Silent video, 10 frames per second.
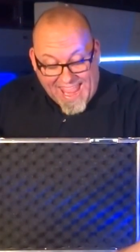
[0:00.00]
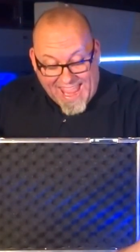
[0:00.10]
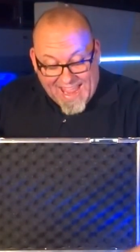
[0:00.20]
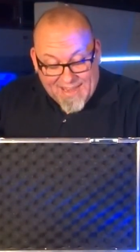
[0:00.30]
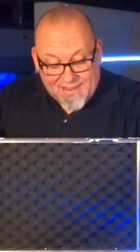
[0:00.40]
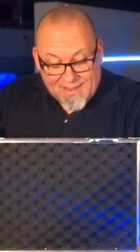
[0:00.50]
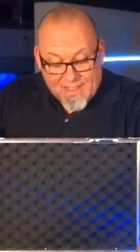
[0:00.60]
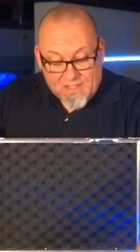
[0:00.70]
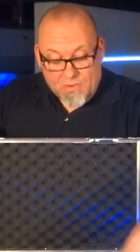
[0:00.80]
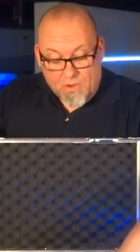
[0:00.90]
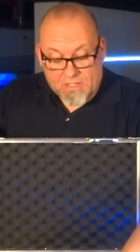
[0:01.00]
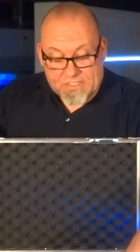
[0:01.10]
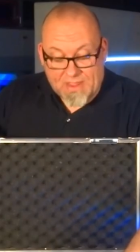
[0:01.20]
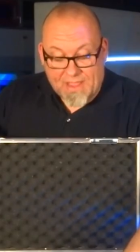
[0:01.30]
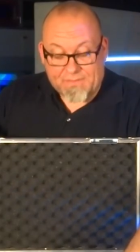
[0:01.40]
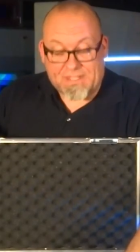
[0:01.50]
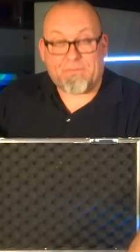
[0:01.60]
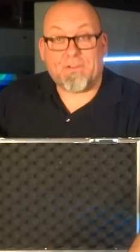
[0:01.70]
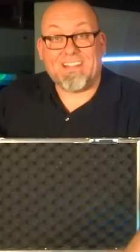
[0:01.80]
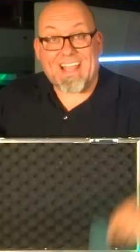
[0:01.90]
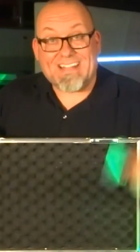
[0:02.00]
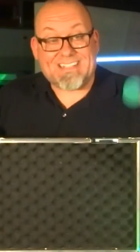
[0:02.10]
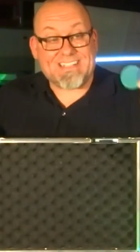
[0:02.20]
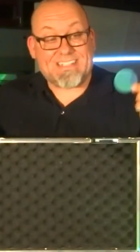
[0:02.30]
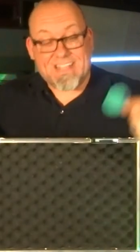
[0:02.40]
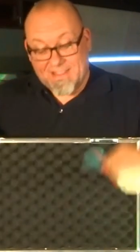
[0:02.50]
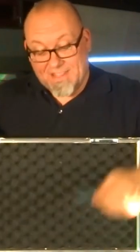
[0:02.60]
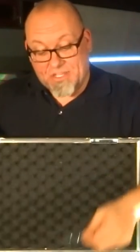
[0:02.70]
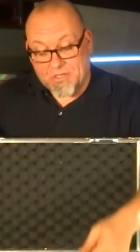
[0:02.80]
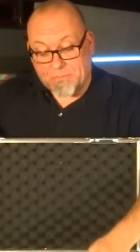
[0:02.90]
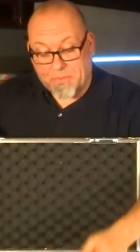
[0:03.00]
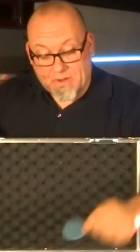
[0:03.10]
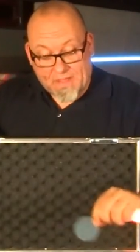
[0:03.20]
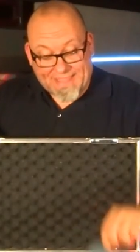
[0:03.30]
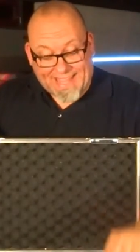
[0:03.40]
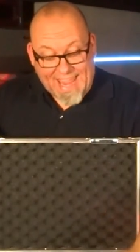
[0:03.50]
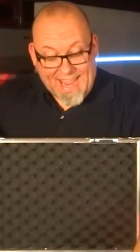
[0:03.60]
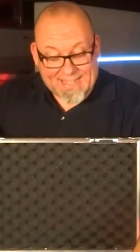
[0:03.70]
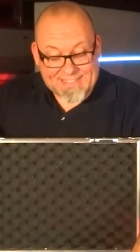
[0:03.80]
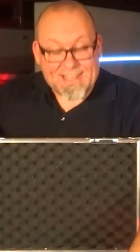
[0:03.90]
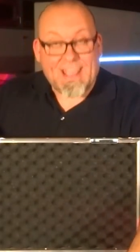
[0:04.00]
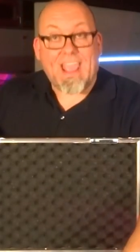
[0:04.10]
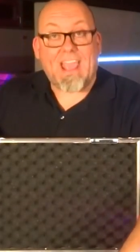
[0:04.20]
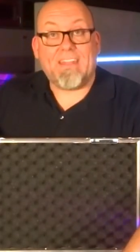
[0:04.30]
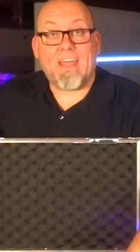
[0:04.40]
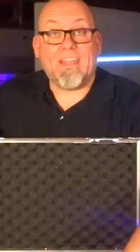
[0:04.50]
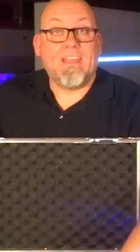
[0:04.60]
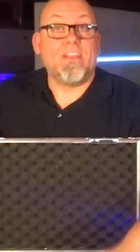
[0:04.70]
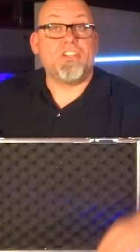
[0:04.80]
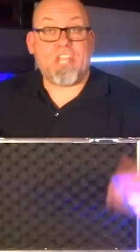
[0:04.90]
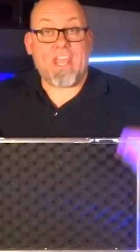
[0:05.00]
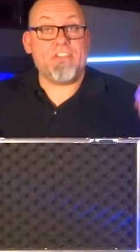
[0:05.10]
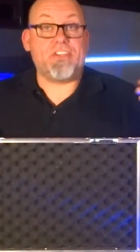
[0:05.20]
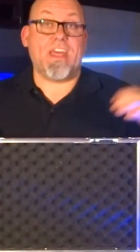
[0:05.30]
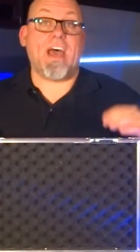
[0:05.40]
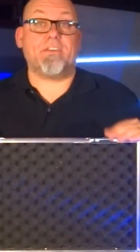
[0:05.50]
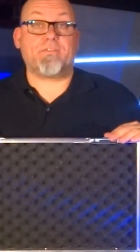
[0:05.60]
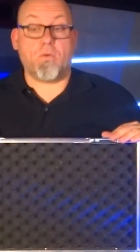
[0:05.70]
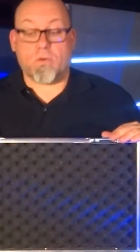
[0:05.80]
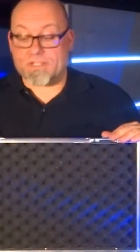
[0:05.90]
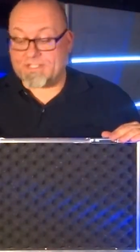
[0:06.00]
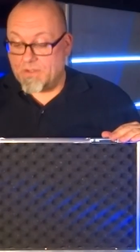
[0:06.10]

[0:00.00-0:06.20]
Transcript: and you also have different lenses that you can put on the cans and then change that, of course.